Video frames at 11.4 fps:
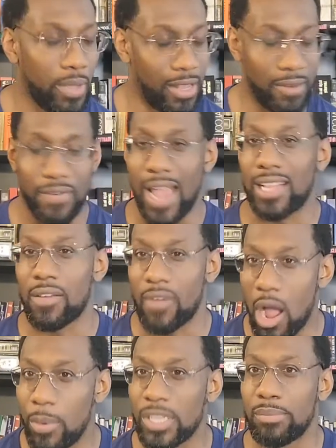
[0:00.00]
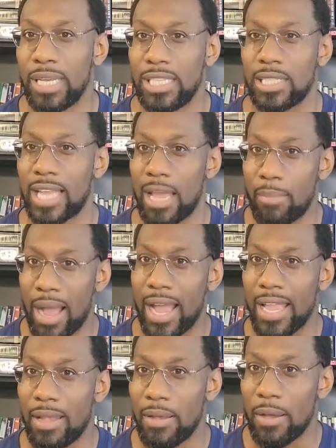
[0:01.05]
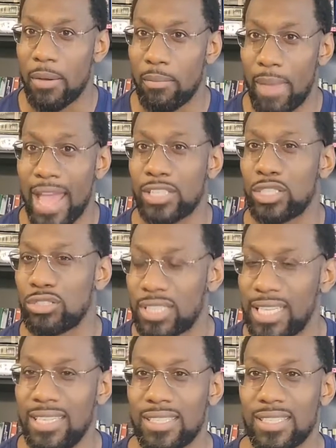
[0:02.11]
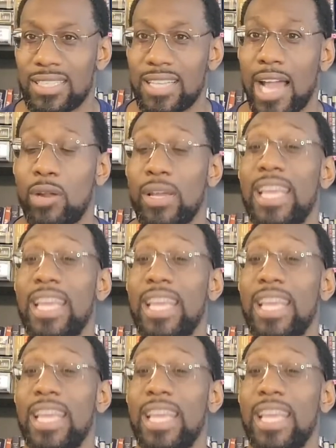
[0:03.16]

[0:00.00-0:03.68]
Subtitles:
In fact, I've always mentioned that my master's thesis entitled,